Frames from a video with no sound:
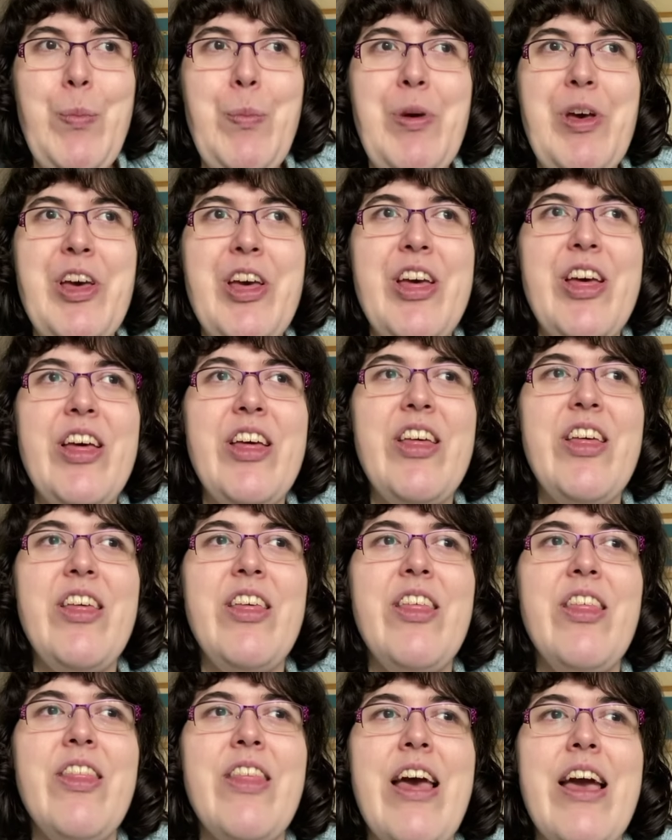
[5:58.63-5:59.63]
but
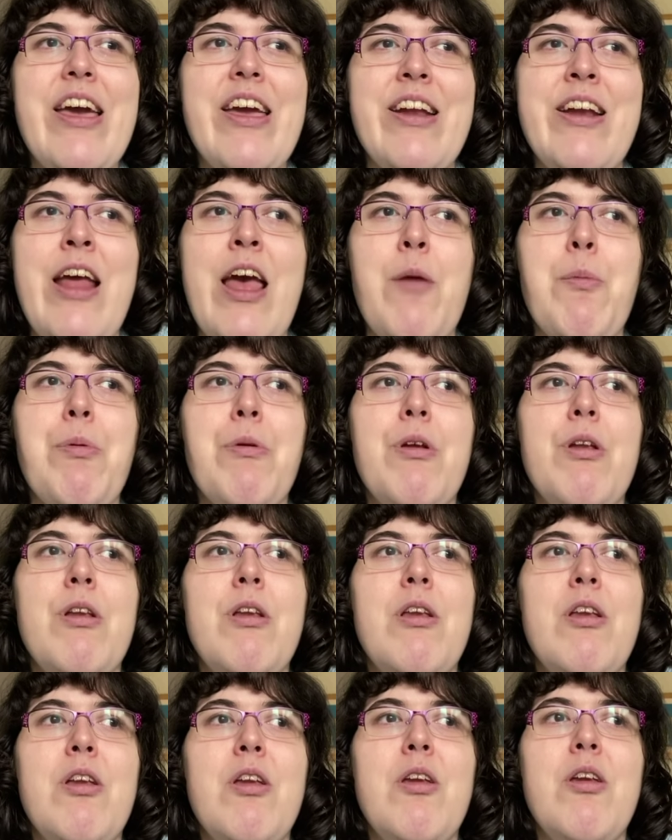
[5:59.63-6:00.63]
that can
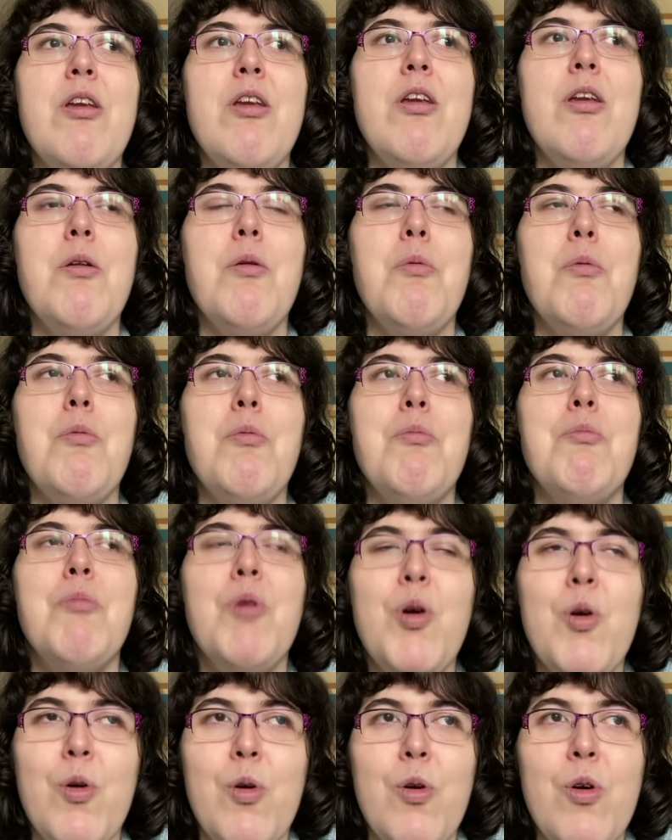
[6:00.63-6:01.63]
happen
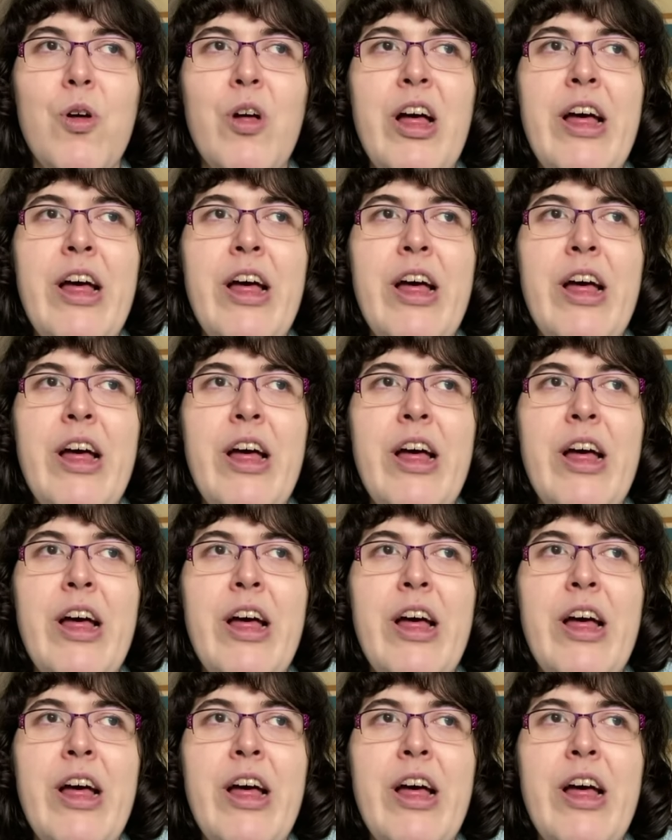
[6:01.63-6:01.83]
more